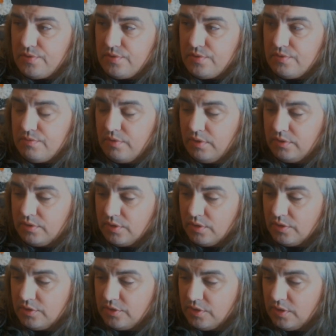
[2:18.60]

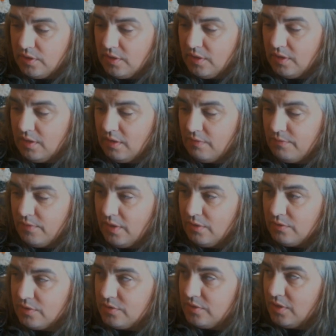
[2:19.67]
research, and I found a
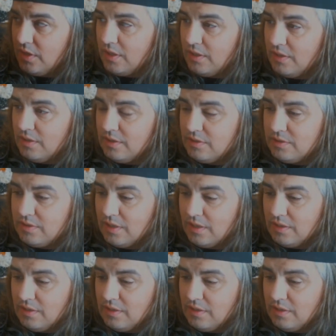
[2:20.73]
site. It said